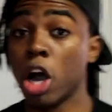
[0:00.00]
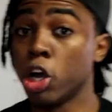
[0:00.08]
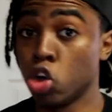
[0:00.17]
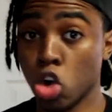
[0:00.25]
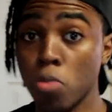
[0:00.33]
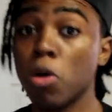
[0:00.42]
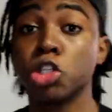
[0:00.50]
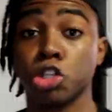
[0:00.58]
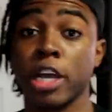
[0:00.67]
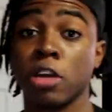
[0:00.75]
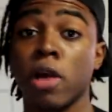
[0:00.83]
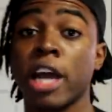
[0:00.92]
A normal
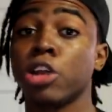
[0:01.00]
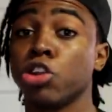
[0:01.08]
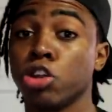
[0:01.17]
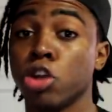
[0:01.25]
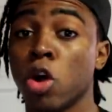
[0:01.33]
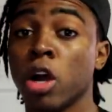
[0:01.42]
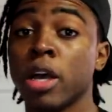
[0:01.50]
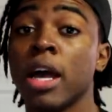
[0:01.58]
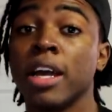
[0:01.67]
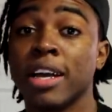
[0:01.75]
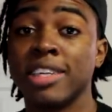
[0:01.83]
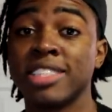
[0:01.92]
train ride in New York
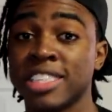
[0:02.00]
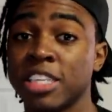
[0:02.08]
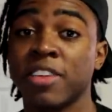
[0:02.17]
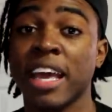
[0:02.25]
consists of